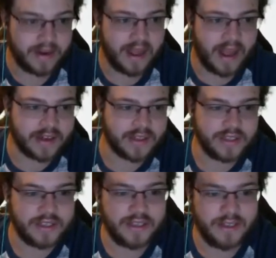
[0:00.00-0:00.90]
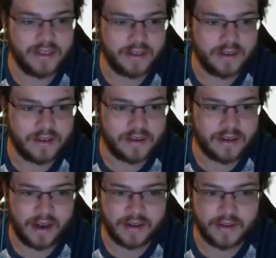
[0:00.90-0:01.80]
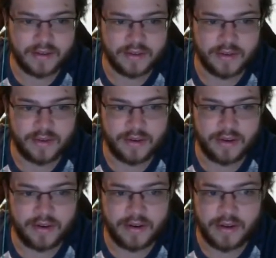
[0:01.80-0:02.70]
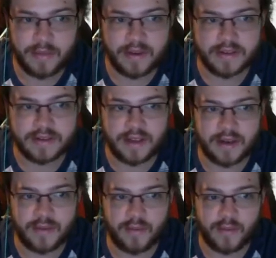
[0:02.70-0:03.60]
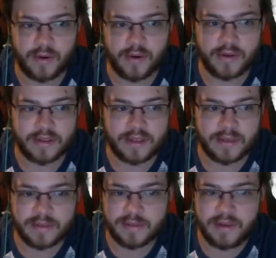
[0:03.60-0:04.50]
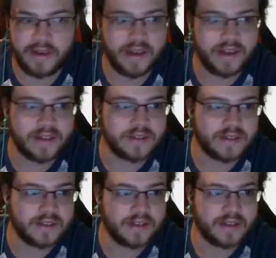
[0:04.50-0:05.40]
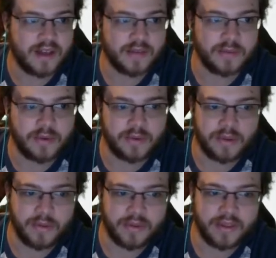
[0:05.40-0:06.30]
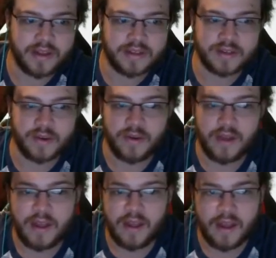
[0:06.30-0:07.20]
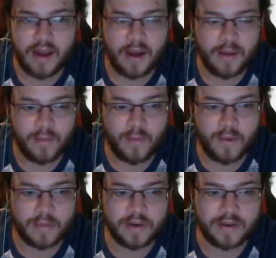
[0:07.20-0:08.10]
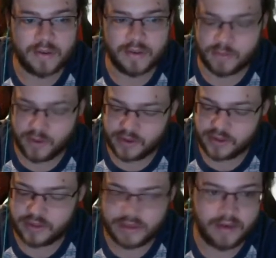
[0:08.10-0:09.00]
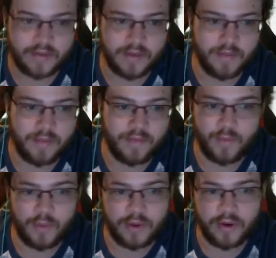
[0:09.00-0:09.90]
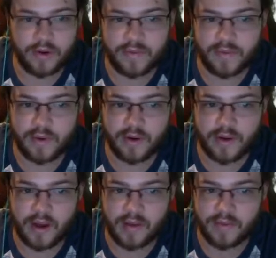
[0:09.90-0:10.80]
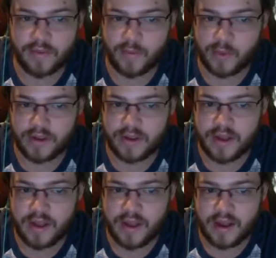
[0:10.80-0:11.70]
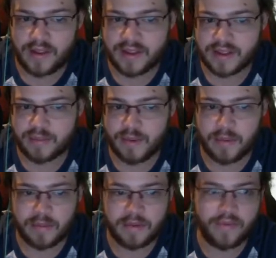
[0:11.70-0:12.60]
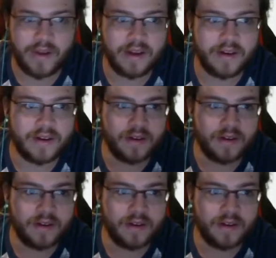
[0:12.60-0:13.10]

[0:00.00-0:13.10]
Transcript: actually not go 0 here because then we're the same speed as Dusclops and we don't really want that. So what I'm going to do is we're actually just going to be full here for 40. I think that's probably fine.